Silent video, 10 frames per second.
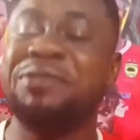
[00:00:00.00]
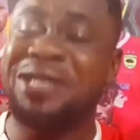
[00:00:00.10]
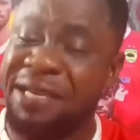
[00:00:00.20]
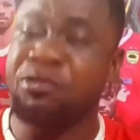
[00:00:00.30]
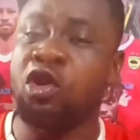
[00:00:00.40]

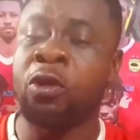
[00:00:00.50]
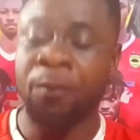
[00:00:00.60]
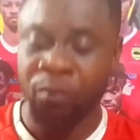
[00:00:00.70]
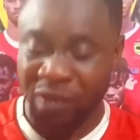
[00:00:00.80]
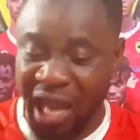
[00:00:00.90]
Tim,
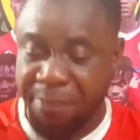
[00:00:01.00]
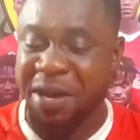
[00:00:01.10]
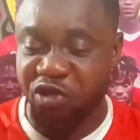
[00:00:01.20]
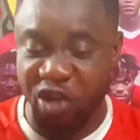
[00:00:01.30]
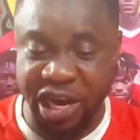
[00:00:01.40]
no,
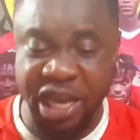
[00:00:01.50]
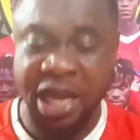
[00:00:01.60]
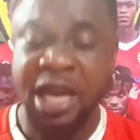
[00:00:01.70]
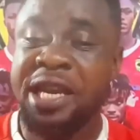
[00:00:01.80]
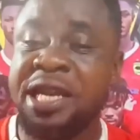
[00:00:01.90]
every training
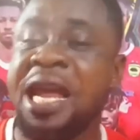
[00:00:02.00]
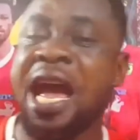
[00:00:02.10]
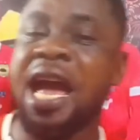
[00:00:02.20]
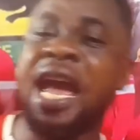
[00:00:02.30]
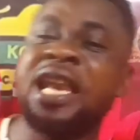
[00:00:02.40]

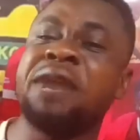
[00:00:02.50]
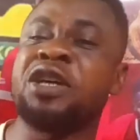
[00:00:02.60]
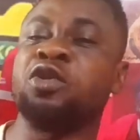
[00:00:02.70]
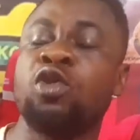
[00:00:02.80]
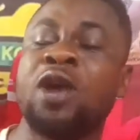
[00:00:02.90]
now, and
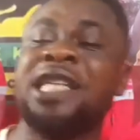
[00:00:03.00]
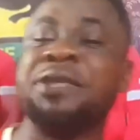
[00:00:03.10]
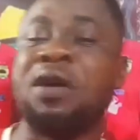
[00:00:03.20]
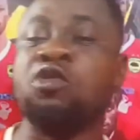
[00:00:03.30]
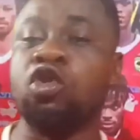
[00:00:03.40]
Yama, so
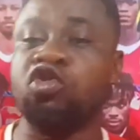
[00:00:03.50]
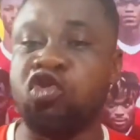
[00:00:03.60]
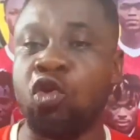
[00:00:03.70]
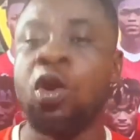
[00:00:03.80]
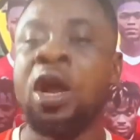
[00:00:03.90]
it's my go
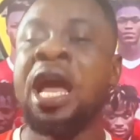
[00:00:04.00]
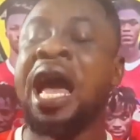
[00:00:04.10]
through.